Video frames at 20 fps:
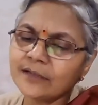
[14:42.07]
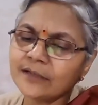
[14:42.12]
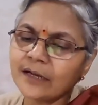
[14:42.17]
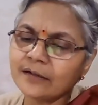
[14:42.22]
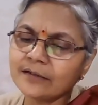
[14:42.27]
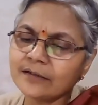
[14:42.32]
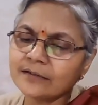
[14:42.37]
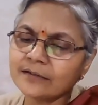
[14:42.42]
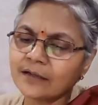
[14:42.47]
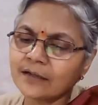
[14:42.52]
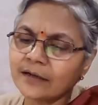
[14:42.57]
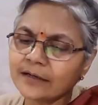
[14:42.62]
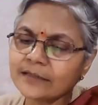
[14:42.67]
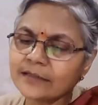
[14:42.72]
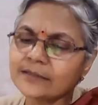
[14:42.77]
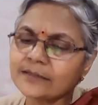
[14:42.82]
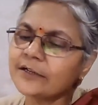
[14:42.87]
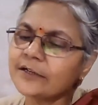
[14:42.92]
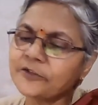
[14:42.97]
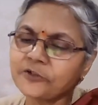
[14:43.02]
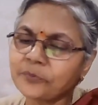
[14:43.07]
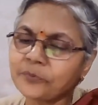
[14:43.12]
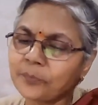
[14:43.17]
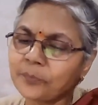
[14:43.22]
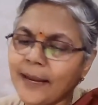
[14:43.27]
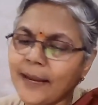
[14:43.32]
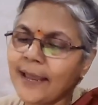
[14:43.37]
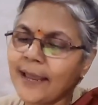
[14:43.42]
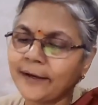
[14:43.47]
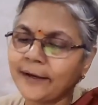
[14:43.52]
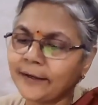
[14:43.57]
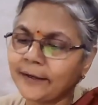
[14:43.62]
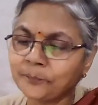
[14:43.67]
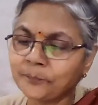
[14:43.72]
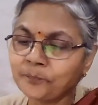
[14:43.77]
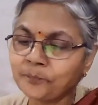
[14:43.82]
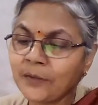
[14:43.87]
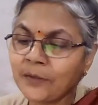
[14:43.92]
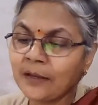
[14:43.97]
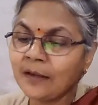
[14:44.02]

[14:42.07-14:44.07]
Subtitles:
that is research planning.